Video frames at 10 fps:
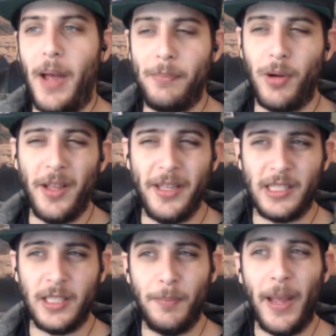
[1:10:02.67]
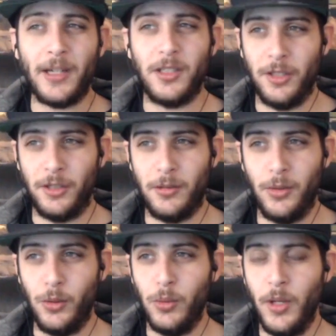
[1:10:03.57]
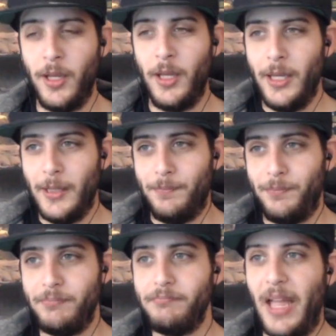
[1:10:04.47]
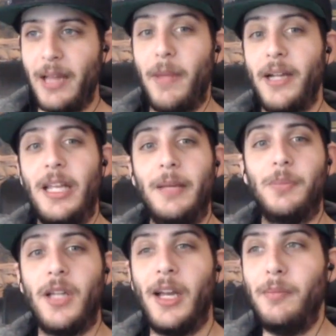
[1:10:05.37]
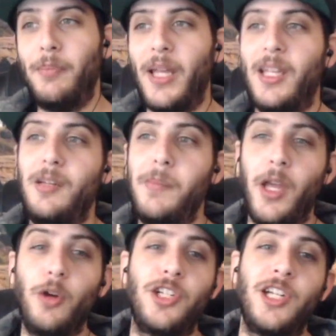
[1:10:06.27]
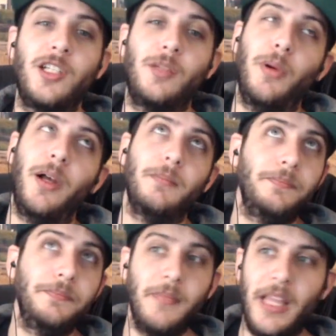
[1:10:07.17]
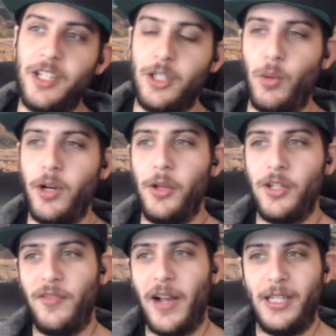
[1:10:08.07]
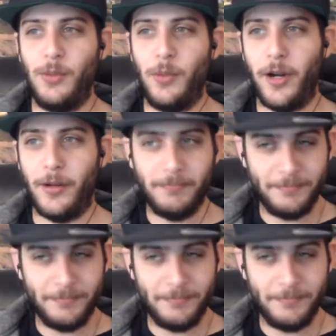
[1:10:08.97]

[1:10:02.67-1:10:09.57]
probably expect to end my tape study picking Miocic, but it's just one of those fights where